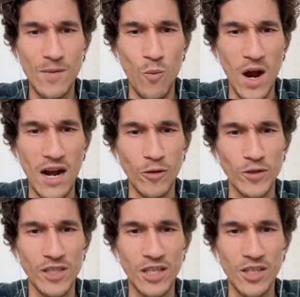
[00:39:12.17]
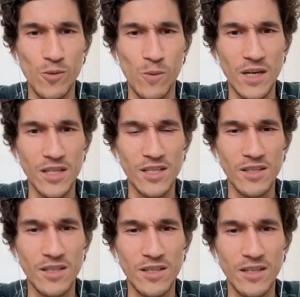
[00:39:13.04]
Wow, such a waste.